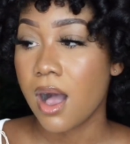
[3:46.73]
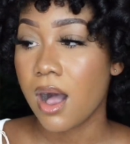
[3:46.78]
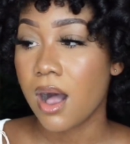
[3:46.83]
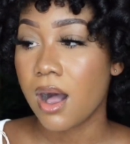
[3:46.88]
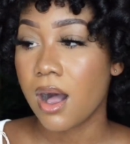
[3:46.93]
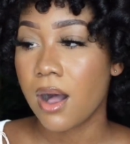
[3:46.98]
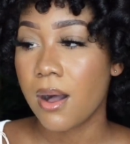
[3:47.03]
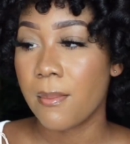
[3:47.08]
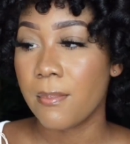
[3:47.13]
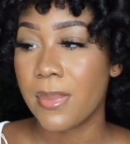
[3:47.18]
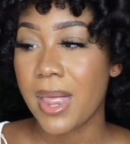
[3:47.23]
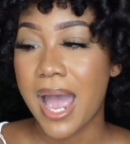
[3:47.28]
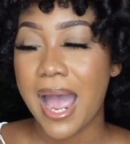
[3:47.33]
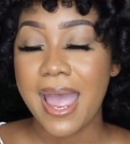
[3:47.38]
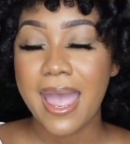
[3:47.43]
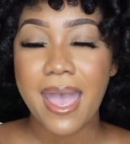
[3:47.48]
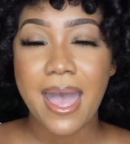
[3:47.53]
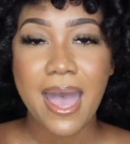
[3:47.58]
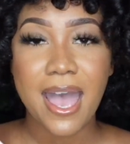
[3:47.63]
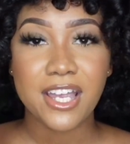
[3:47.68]

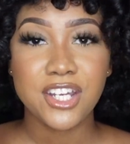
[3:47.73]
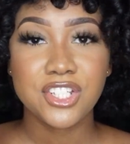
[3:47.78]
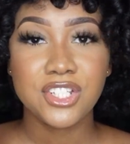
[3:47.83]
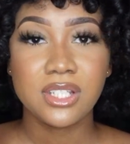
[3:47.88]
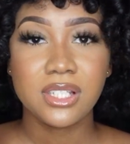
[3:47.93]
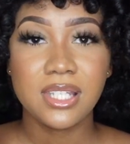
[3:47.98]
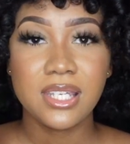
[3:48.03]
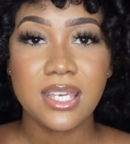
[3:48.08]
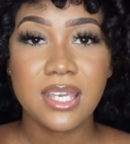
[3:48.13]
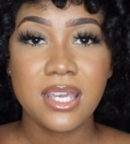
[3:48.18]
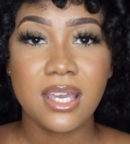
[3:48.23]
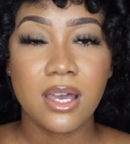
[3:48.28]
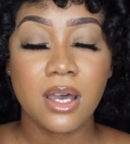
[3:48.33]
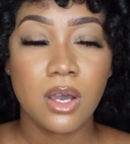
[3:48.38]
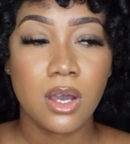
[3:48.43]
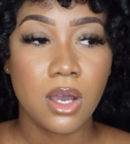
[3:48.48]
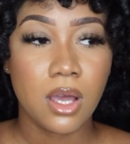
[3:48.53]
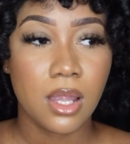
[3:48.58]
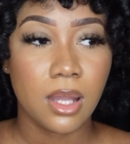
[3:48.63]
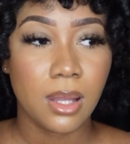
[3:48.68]
I actually
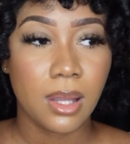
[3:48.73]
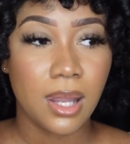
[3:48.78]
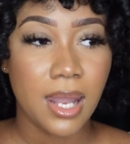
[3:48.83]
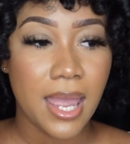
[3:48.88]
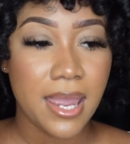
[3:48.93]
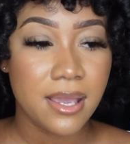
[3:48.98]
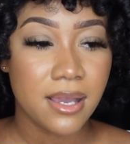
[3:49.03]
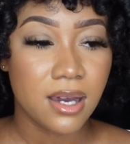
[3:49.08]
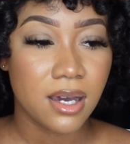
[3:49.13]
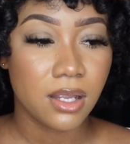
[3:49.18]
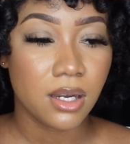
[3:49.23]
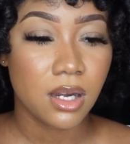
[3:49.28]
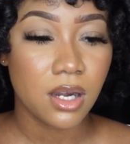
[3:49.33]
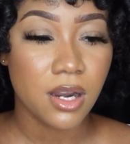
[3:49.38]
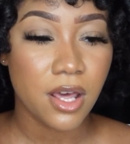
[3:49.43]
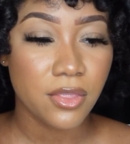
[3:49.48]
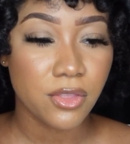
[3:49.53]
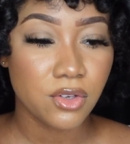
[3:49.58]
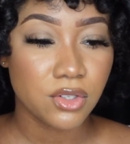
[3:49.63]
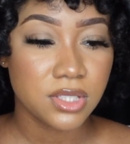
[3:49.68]
like
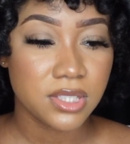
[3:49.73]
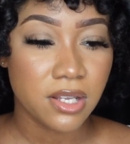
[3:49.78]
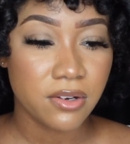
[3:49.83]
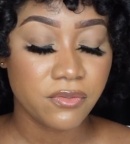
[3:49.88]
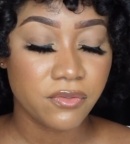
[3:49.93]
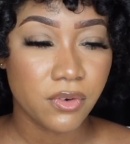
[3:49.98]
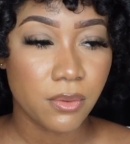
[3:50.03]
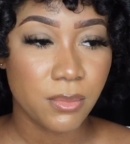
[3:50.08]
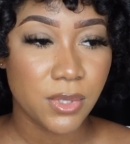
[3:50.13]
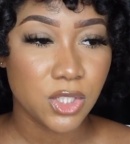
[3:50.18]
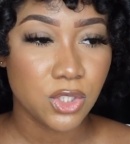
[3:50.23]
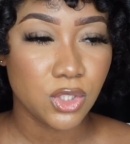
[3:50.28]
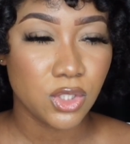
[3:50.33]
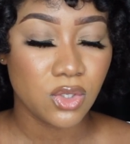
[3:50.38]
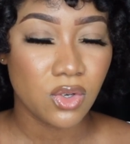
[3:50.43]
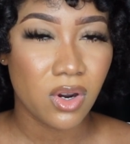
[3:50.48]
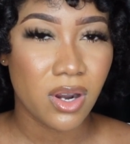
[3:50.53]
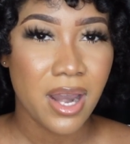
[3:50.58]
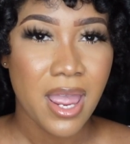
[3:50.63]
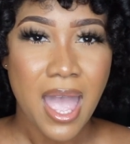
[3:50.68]
another scent from Miss
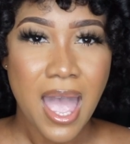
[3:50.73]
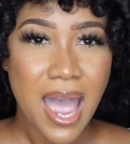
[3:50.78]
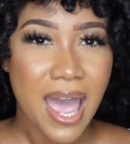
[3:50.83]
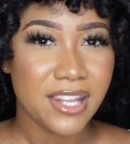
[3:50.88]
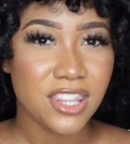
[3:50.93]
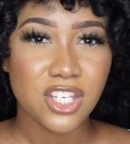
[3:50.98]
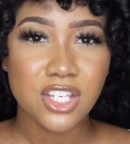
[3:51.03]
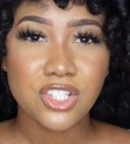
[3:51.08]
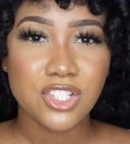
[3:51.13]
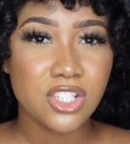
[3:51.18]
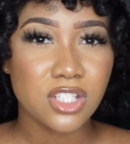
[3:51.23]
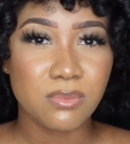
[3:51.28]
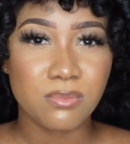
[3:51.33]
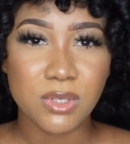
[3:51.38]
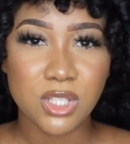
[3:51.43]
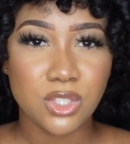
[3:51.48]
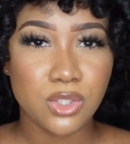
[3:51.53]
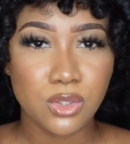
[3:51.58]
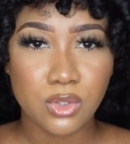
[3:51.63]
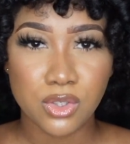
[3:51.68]
Dior. I think it's just
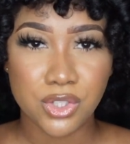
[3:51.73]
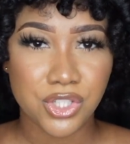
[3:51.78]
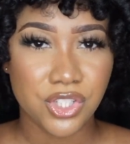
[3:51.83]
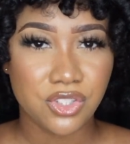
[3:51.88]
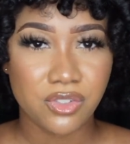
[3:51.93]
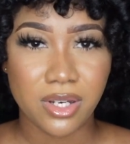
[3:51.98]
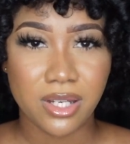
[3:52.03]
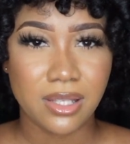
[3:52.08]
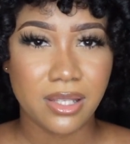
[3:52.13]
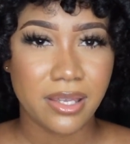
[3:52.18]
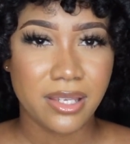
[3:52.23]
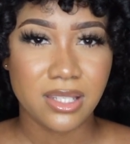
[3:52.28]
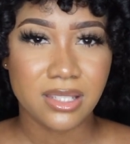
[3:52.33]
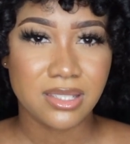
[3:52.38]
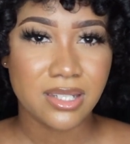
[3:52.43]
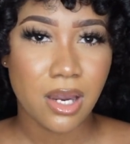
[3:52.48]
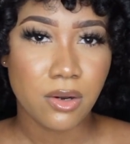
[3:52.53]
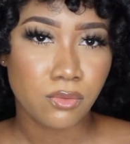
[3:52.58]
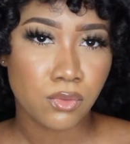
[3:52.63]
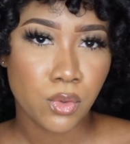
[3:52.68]
Miss Dior straight, like
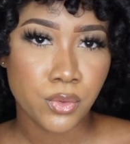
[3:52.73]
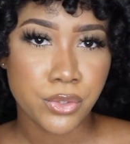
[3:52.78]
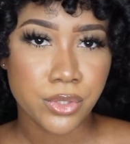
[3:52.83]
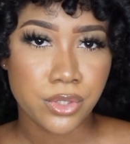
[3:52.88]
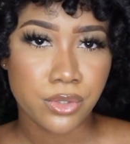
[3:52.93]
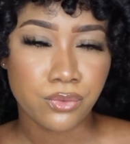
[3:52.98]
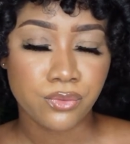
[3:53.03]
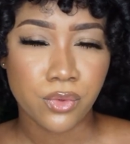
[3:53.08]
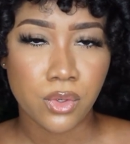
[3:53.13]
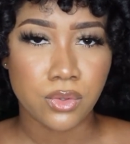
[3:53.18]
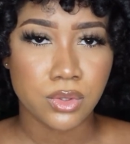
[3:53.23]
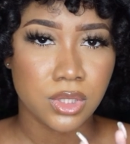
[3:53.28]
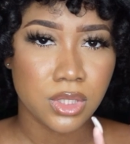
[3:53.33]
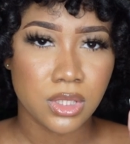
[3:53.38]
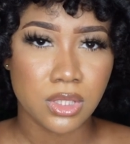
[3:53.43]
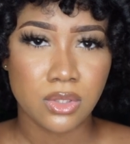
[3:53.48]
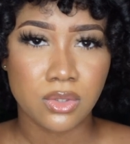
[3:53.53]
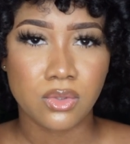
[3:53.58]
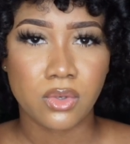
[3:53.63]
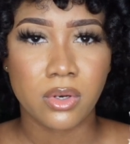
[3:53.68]
it's not Roses and
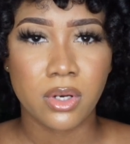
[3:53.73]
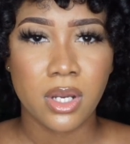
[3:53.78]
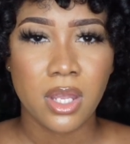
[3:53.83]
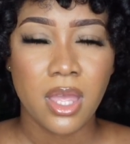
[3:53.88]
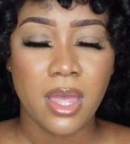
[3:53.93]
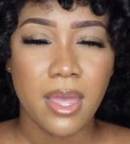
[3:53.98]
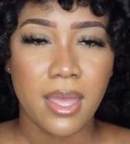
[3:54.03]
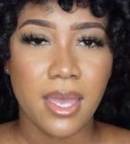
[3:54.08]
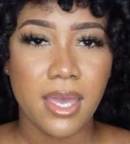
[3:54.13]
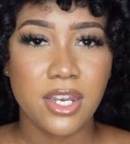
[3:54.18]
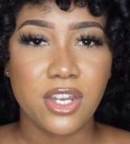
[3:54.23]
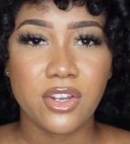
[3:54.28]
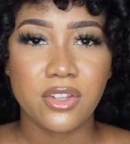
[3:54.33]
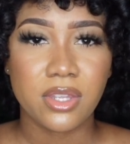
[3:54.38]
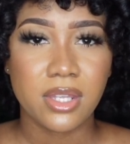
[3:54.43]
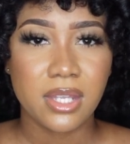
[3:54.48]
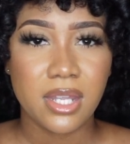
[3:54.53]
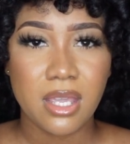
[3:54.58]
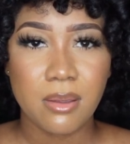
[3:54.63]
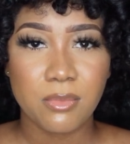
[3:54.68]
Roses or any
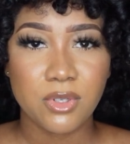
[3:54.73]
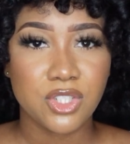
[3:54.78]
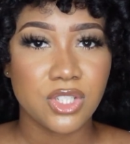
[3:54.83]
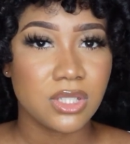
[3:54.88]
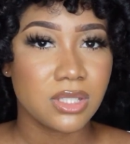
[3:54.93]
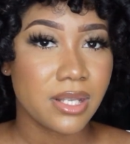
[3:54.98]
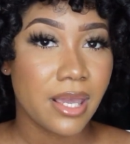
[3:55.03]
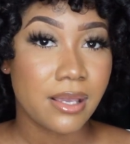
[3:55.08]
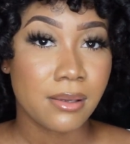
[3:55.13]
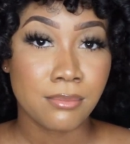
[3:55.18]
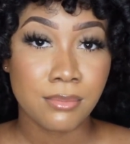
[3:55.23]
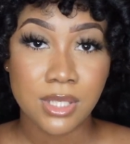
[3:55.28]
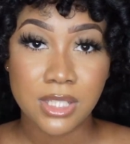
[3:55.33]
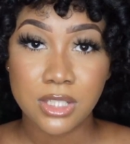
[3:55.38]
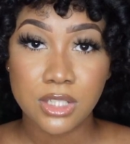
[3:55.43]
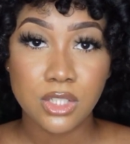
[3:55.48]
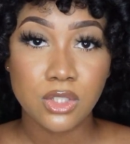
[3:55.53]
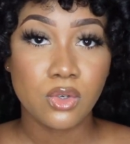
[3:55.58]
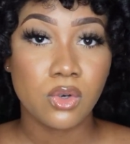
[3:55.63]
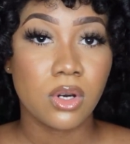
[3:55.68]
other name. It's just like Miss
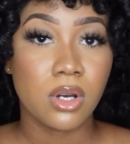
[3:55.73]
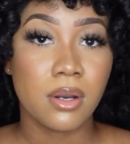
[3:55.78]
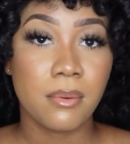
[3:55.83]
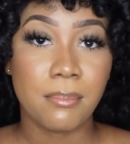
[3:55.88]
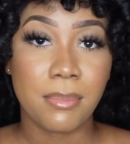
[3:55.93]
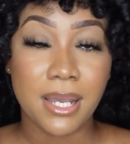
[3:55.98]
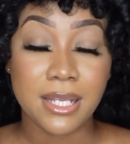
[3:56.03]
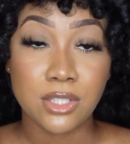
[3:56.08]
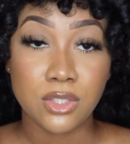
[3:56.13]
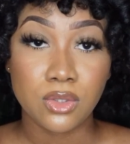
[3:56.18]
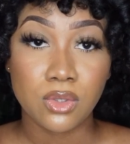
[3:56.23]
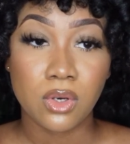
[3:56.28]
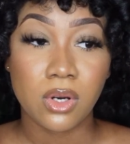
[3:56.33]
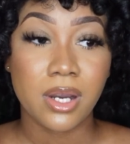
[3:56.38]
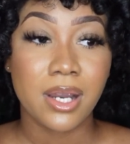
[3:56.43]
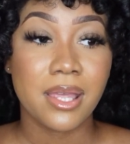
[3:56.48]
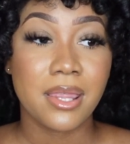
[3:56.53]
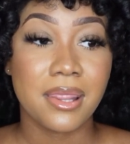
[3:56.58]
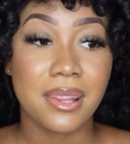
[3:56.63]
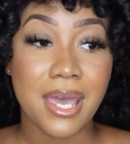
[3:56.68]
Dior by
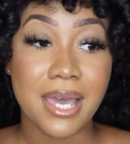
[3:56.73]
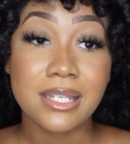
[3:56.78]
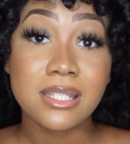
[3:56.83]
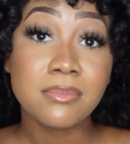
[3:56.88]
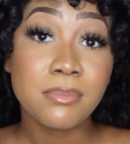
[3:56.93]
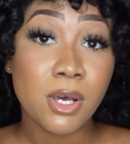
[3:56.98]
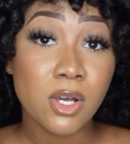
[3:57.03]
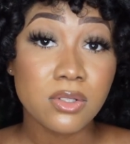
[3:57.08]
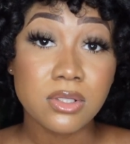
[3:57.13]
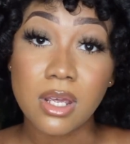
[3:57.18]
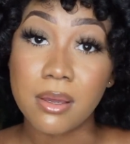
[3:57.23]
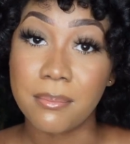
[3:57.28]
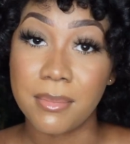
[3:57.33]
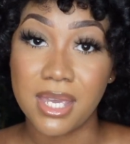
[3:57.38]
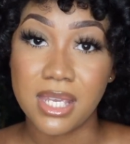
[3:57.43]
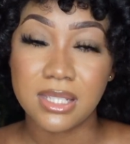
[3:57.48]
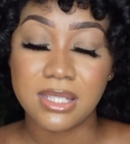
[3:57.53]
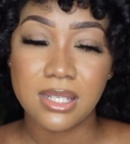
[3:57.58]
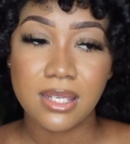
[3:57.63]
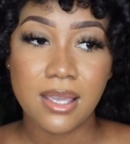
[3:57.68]
Dior. That smells
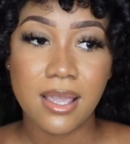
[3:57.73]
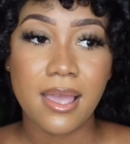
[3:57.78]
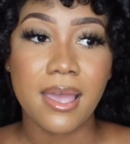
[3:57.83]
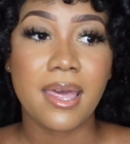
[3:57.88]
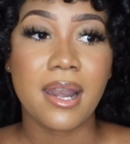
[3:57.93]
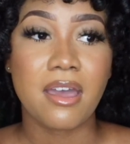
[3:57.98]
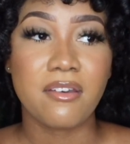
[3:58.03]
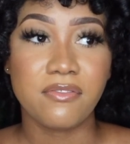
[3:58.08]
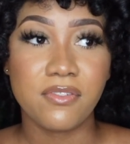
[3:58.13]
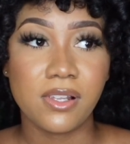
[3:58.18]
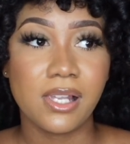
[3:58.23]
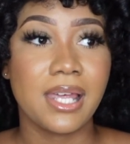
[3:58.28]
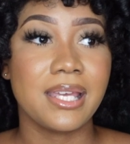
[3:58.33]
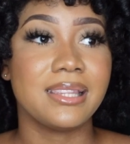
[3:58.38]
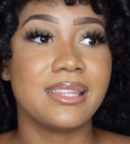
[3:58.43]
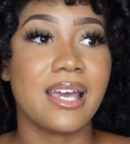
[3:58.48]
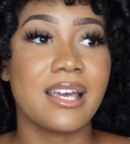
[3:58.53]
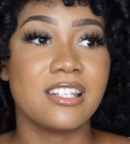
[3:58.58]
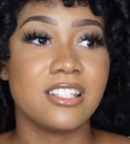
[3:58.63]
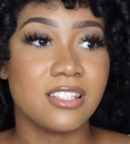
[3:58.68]
amazing, and I feel
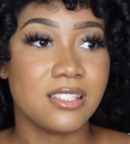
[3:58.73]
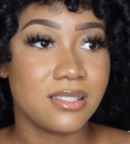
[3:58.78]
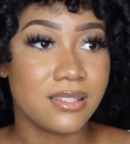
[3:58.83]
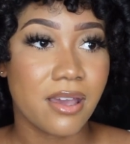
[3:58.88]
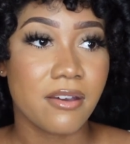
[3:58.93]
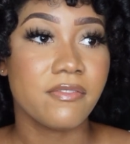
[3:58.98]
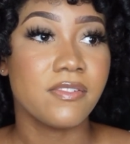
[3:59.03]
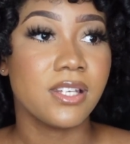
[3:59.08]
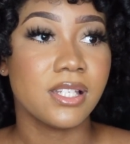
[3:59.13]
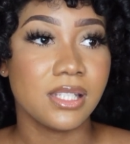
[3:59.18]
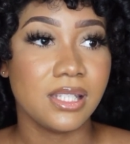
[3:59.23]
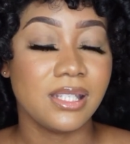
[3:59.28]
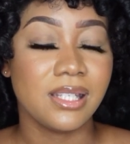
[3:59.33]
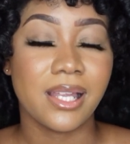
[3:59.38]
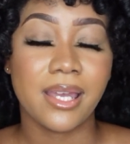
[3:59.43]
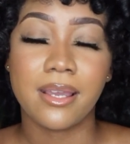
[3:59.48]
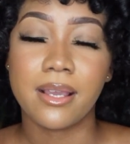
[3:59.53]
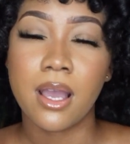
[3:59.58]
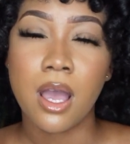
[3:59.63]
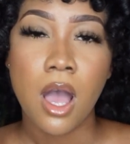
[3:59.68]
like that's definitely
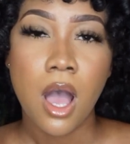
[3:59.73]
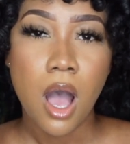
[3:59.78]
like